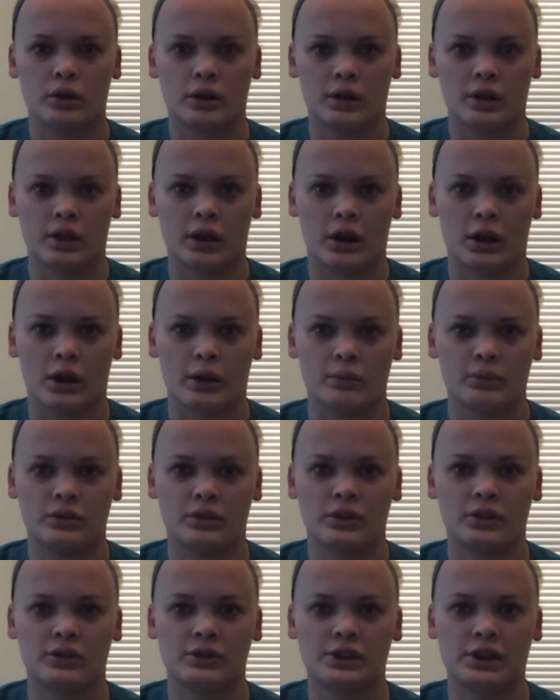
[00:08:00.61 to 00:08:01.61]

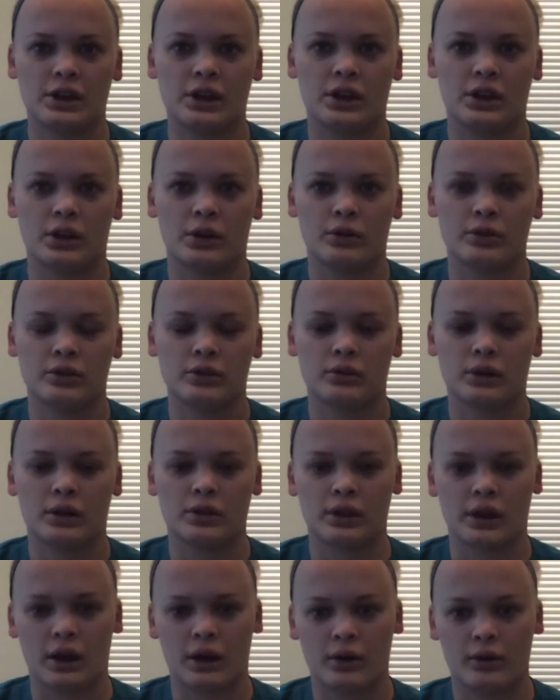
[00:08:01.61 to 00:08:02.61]
alarms, sticky notes around
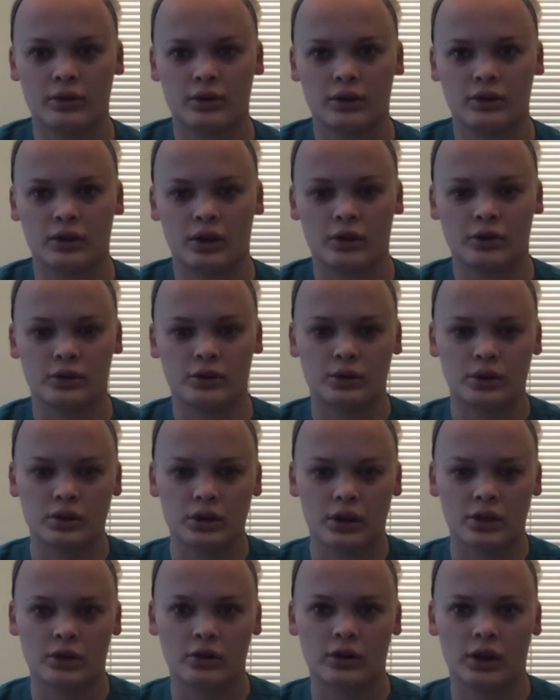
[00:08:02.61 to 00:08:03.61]
the house is also
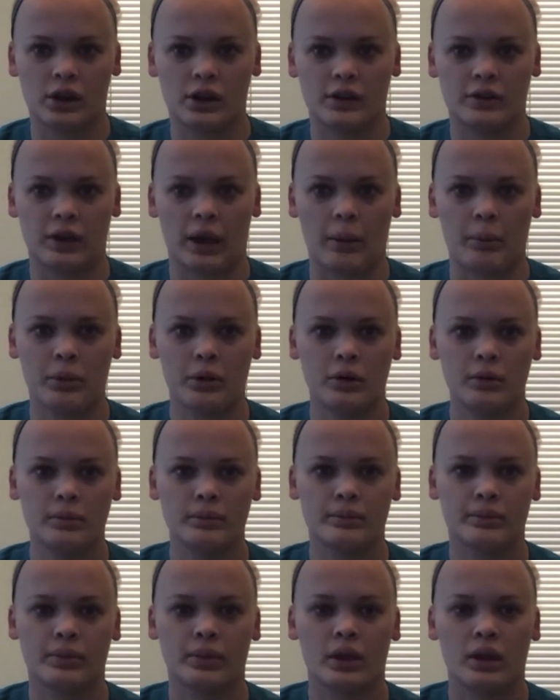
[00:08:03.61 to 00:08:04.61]
another great example.
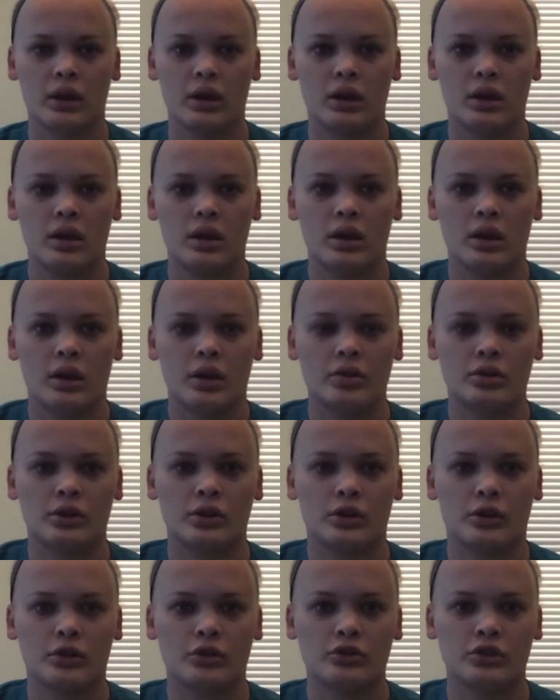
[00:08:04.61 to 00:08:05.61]
The
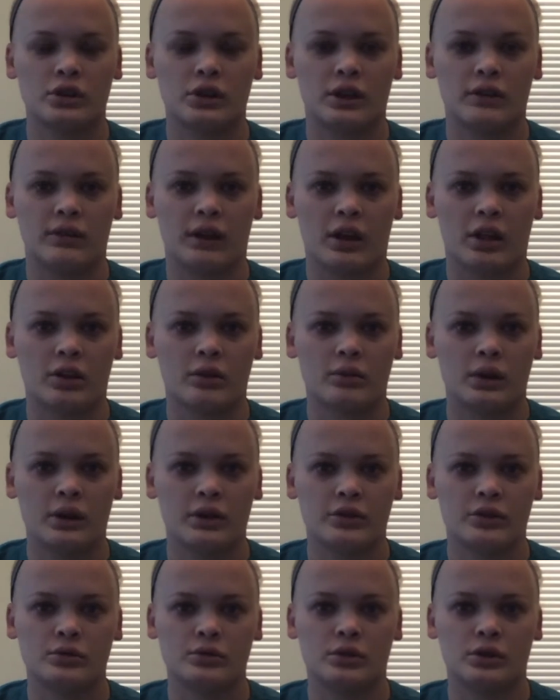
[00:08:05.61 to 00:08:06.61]
nurse should evaluate
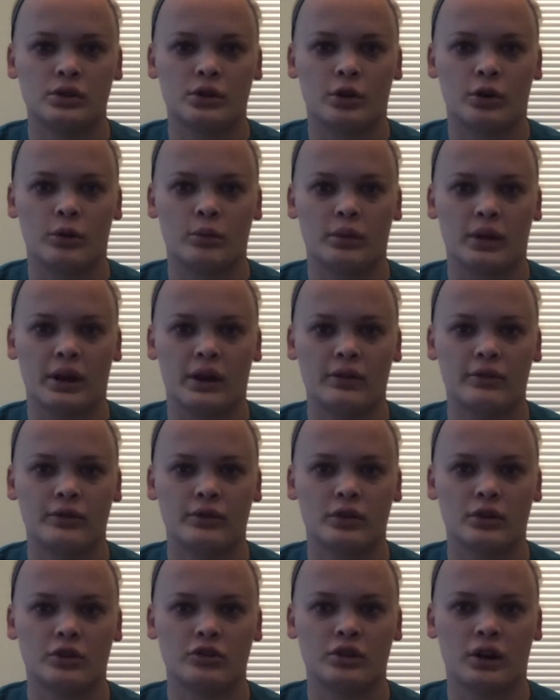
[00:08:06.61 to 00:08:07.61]
school and home life
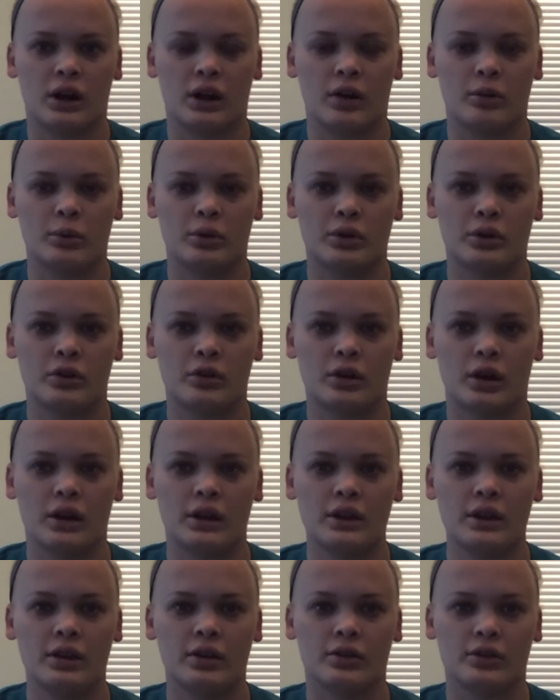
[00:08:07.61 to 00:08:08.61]
for a child with a
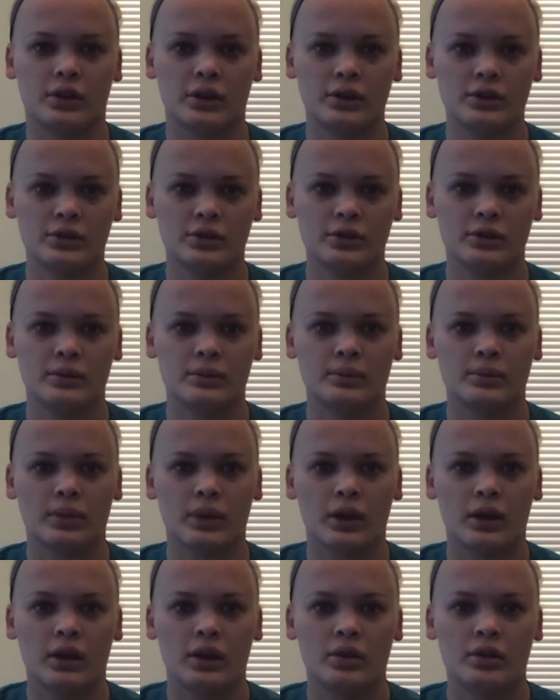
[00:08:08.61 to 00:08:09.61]
chronic illness.
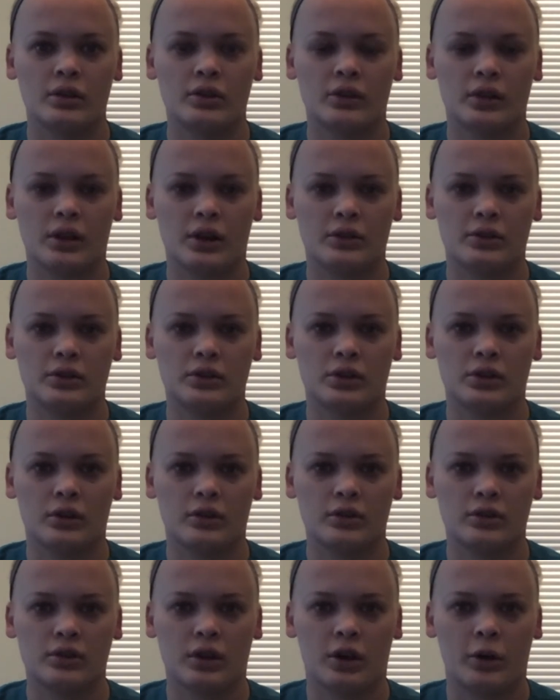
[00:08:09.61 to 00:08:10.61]
This allows the
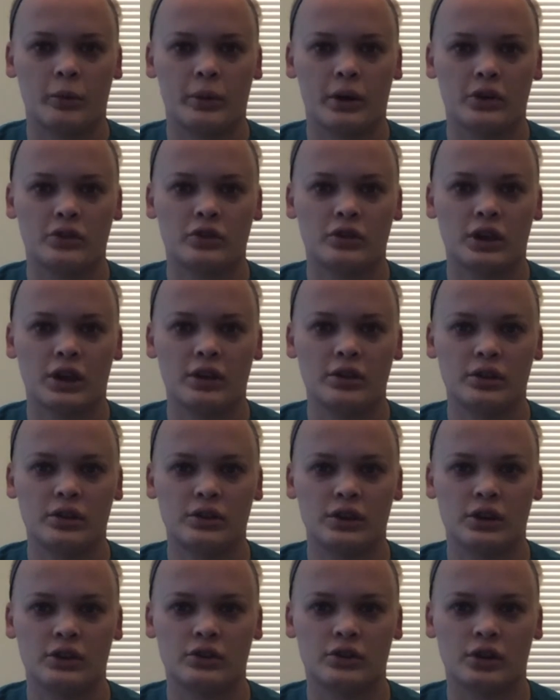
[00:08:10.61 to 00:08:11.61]
nurse to help educate the
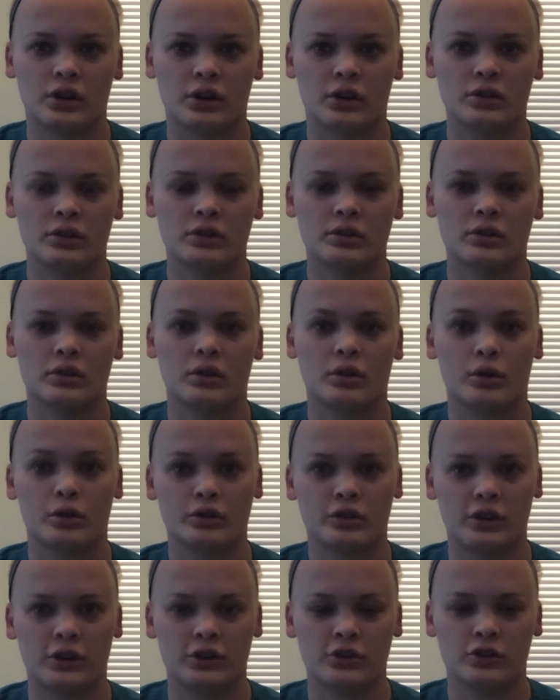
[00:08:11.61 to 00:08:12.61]
teacher or
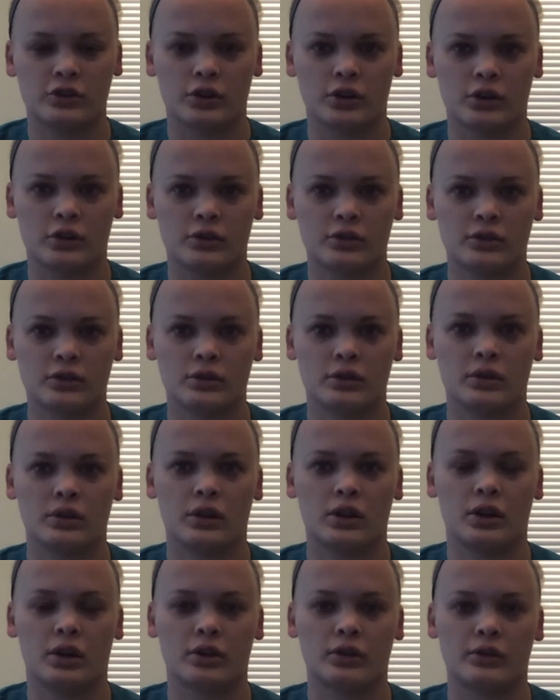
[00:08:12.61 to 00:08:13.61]
teachers
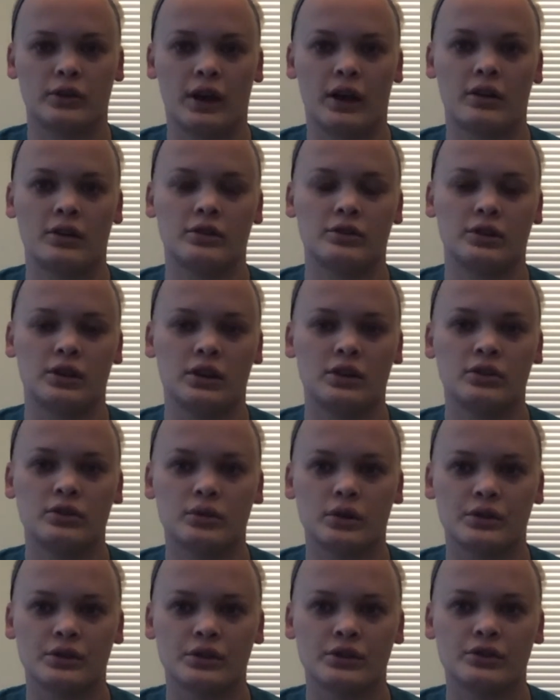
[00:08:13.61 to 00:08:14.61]
and other faculty to
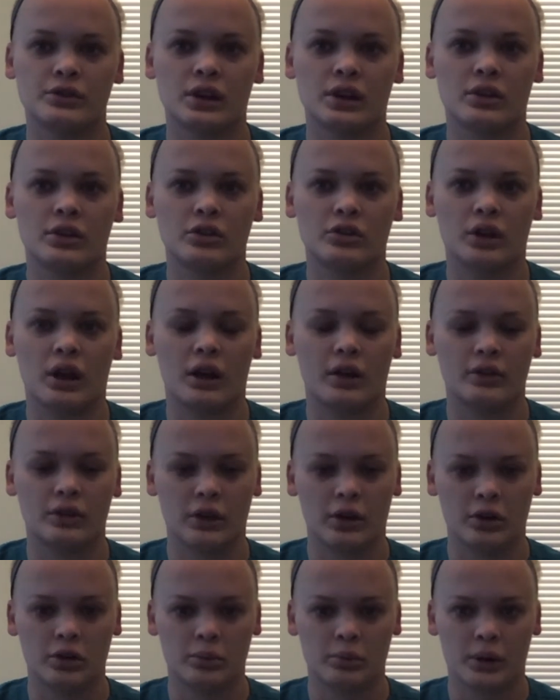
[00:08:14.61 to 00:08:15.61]
understand the child's
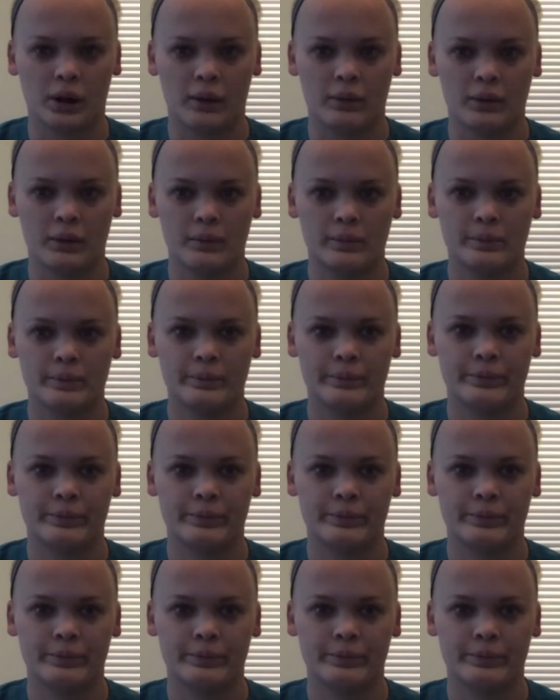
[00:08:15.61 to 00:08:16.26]
health problem.